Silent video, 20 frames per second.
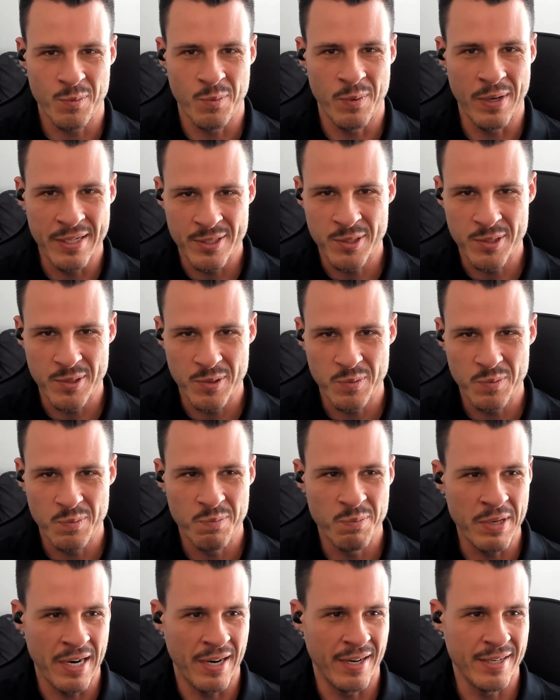when's
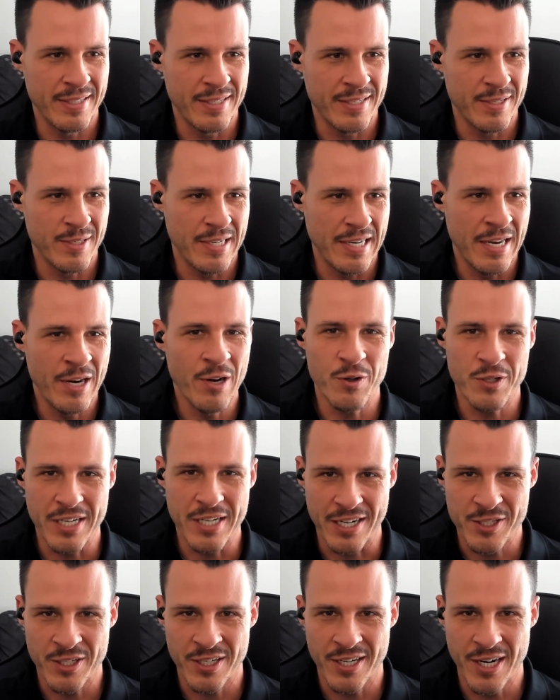Beyond Intersection